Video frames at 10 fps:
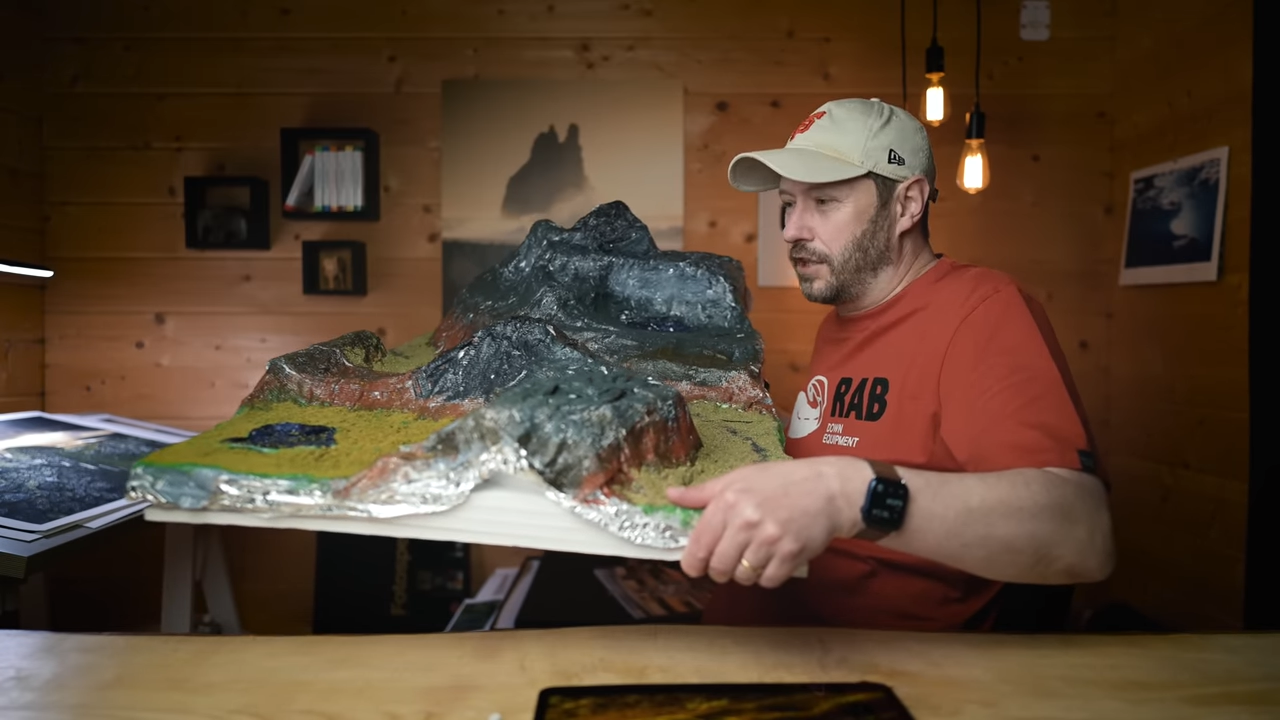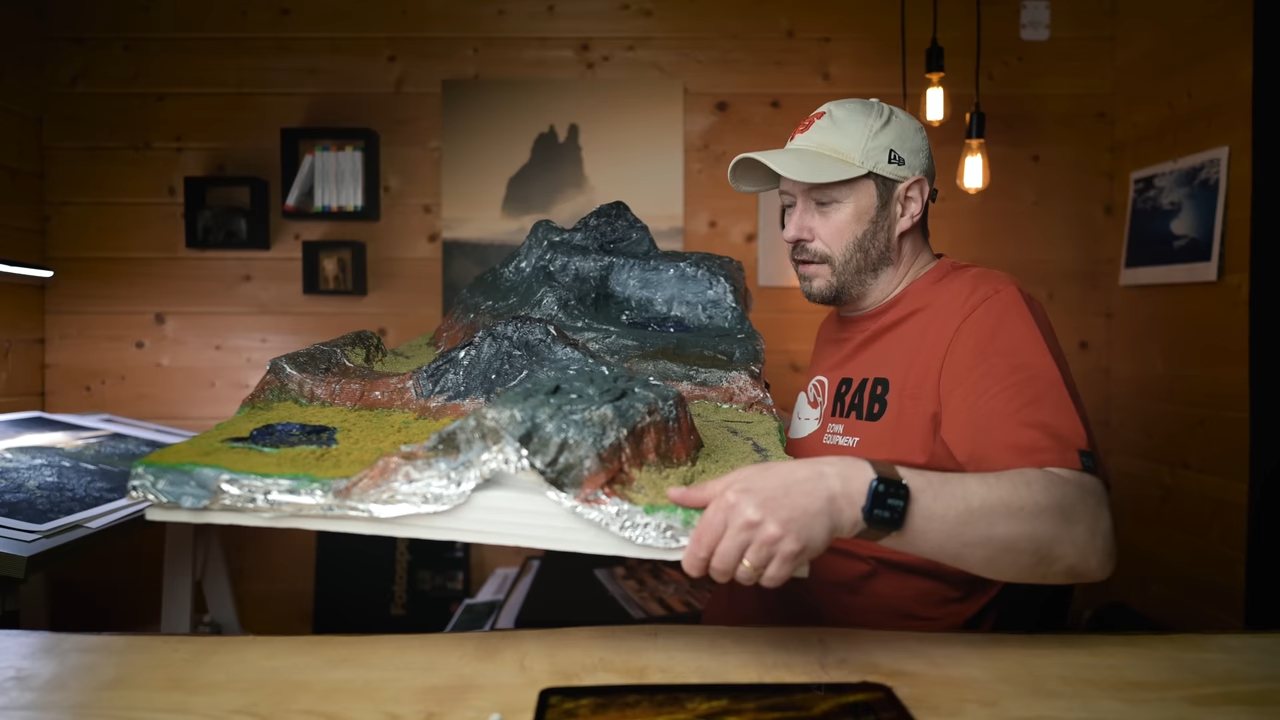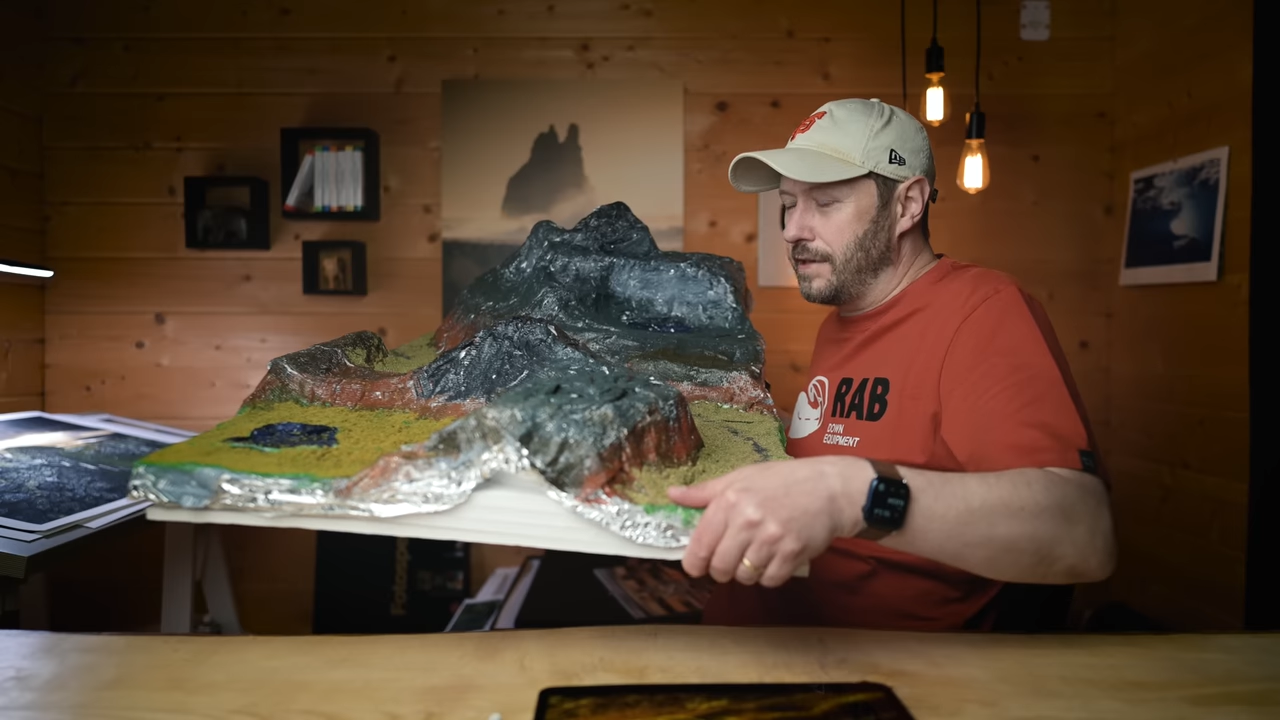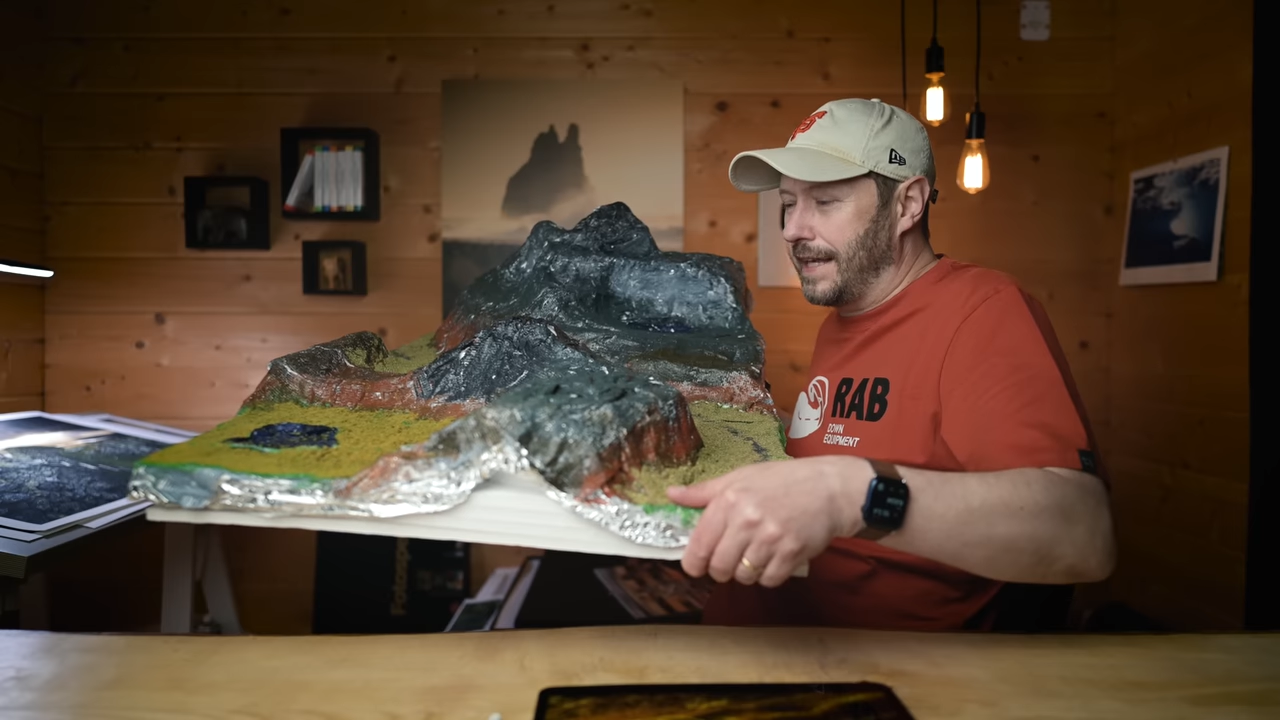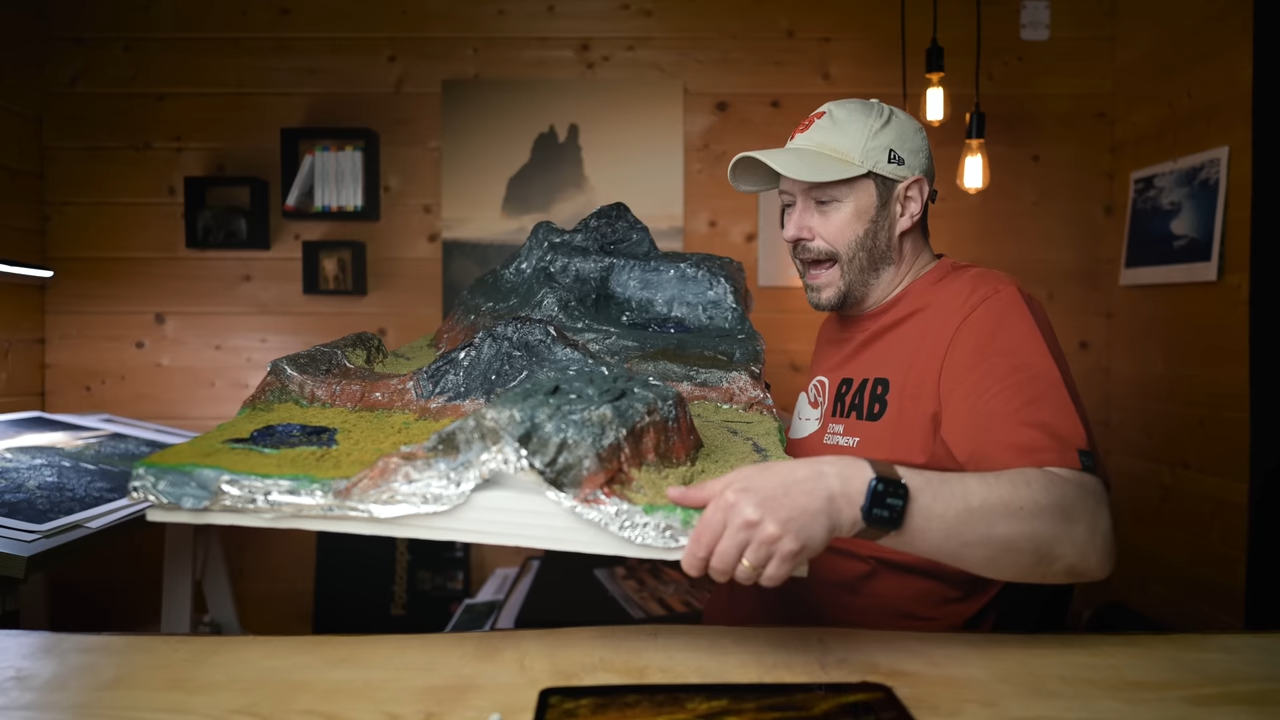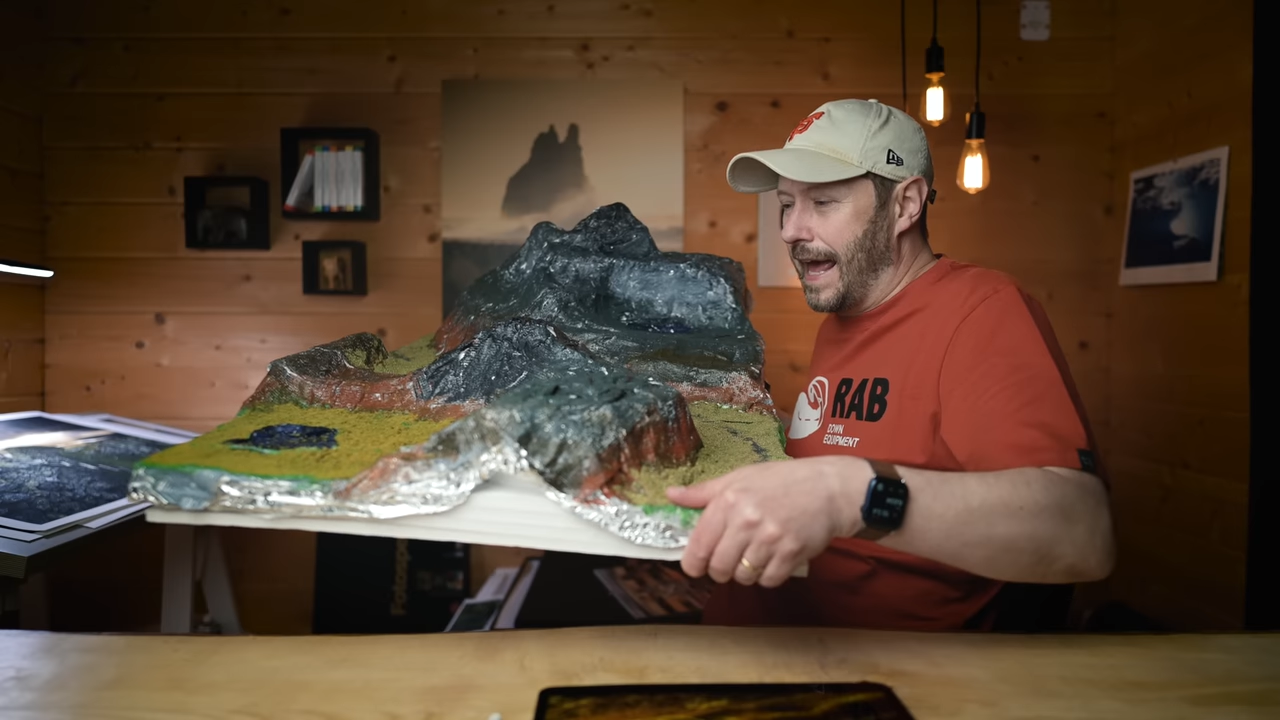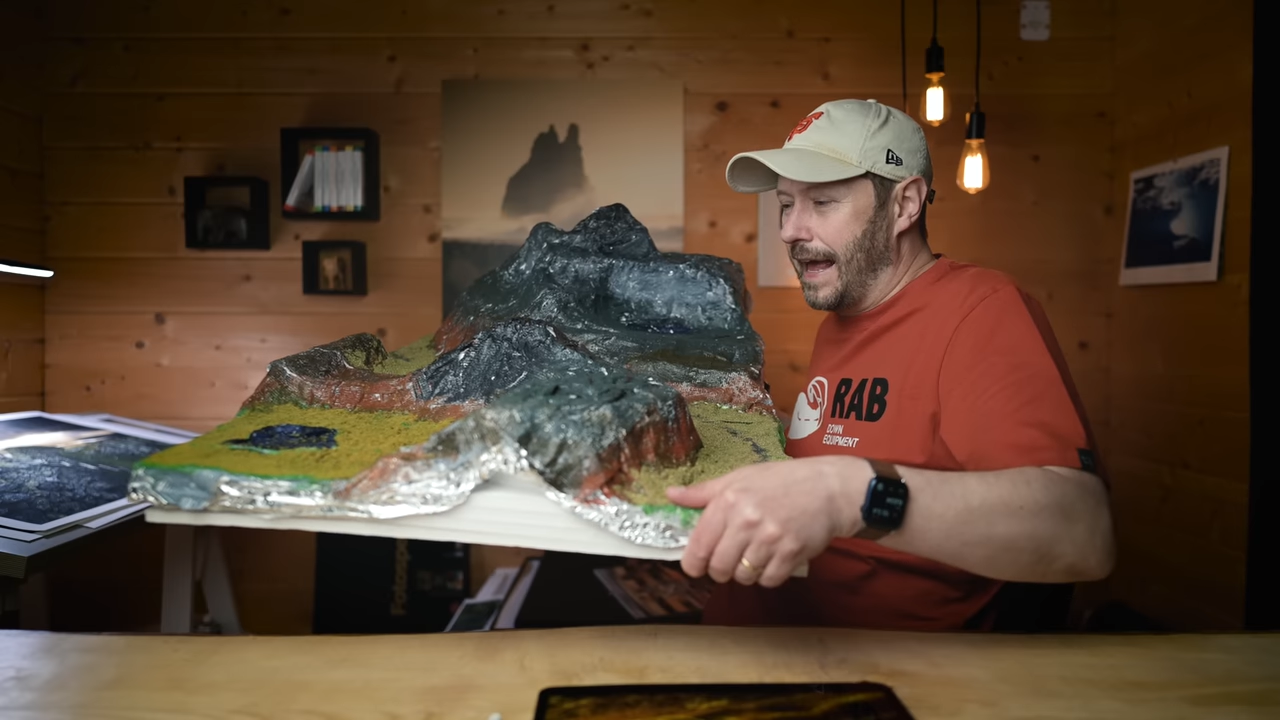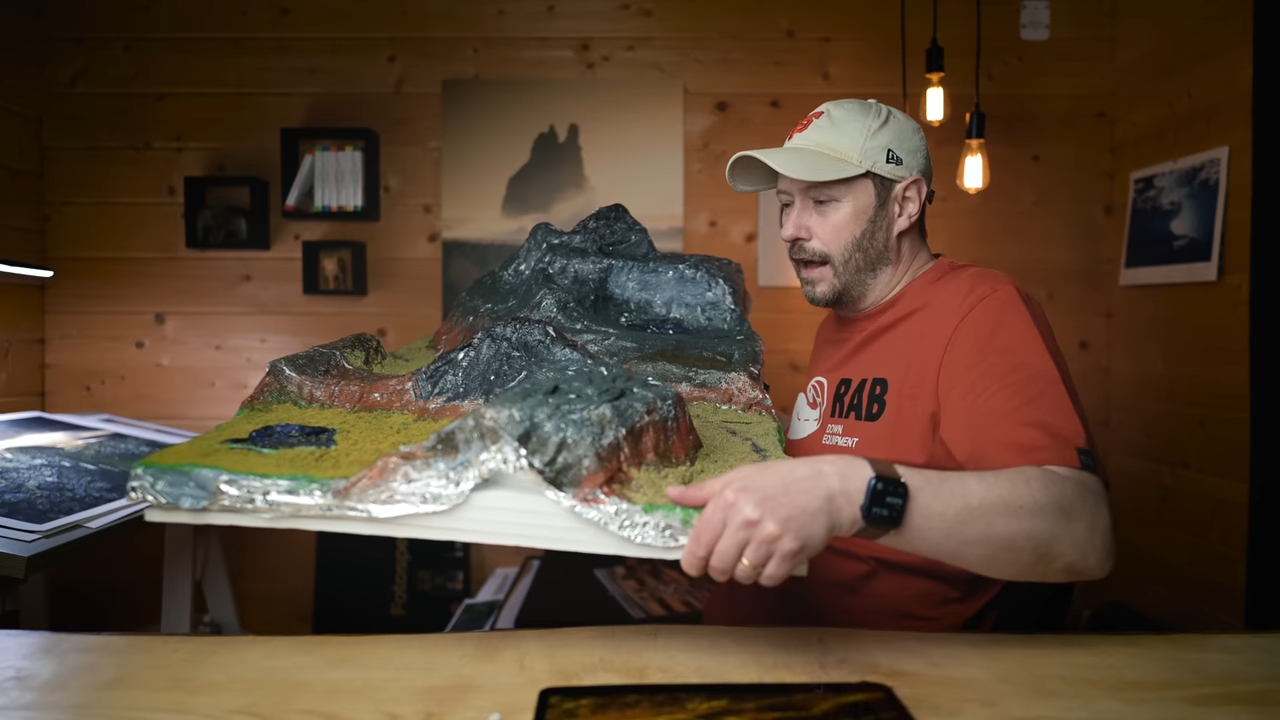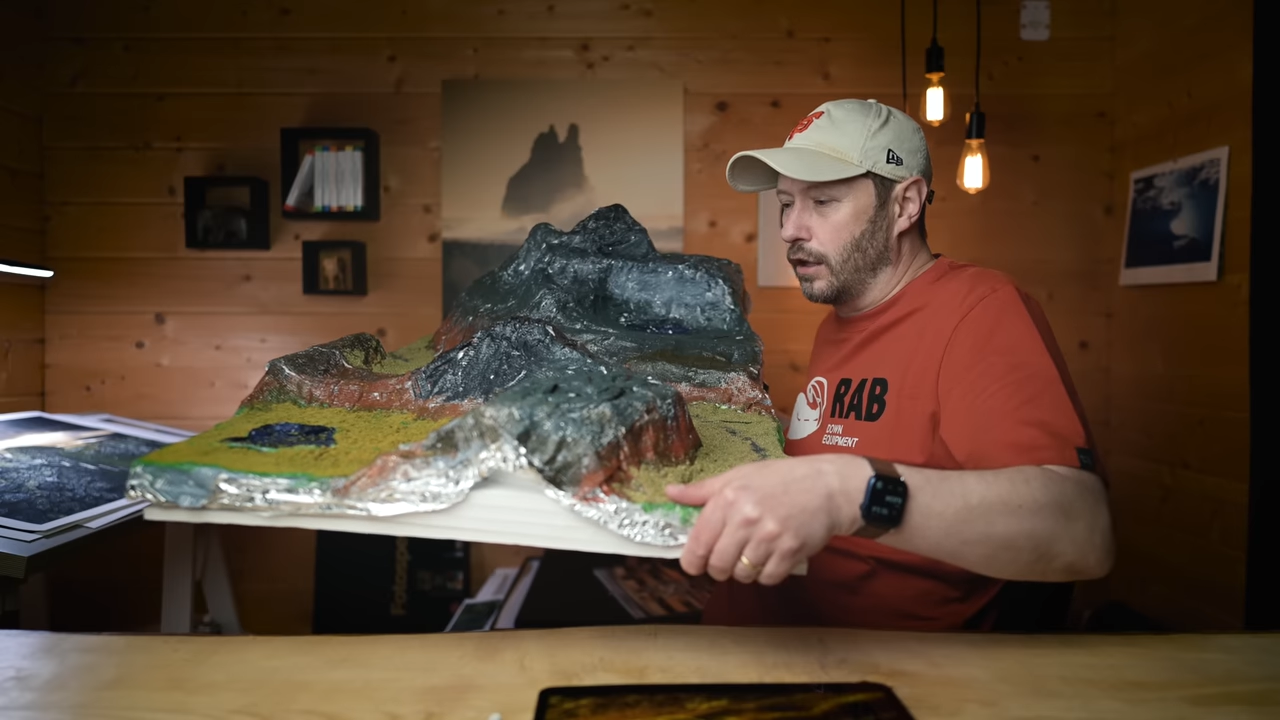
don't get